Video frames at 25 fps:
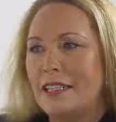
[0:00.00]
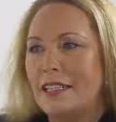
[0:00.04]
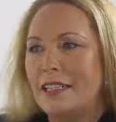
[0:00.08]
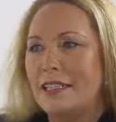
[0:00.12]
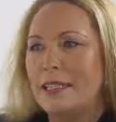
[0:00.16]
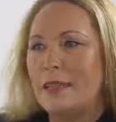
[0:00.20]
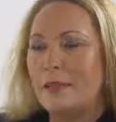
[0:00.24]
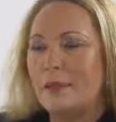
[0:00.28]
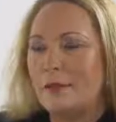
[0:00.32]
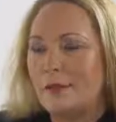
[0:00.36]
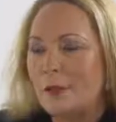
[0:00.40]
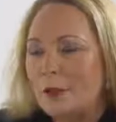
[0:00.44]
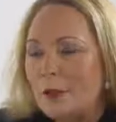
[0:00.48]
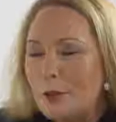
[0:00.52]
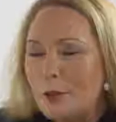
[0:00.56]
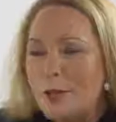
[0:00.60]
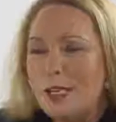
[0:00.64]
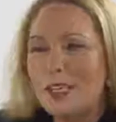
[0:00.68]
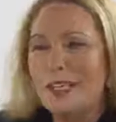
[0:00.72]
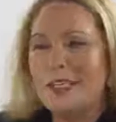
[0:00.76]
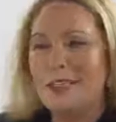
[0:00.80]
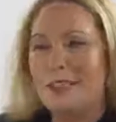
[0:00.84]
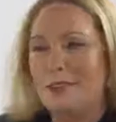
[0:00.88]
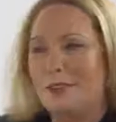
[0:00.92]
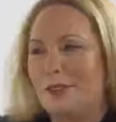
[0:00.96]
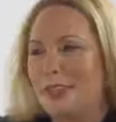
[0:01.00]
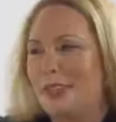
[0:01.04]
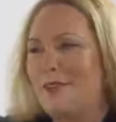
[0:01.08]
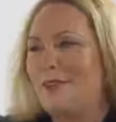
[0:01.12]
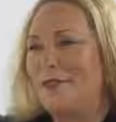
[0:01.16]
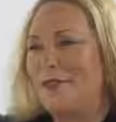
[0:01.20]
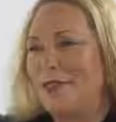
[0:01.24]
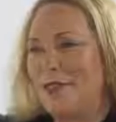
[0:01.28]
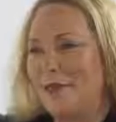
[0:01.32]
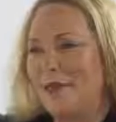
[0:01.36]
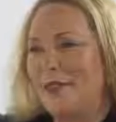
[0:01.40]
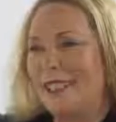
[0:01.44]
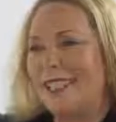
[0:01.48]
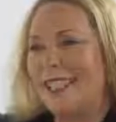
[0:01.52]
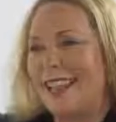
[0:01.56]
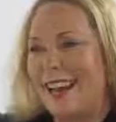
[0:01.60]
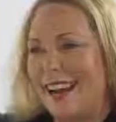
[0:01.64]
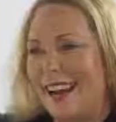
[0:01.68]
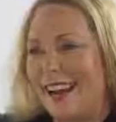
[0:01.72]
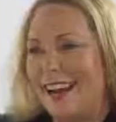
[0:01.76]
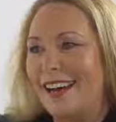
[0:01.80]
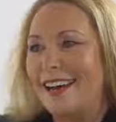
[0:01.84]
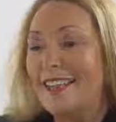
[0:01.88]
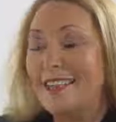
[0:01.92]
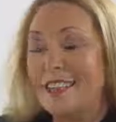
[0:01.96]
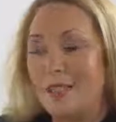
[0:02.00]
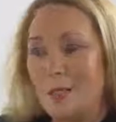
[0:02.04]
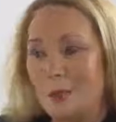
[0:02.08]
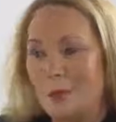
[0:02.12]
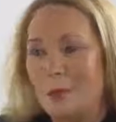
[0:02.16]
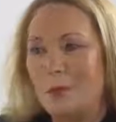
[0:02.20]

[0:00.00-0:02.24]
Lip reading: So if you're looking to refurbish a house,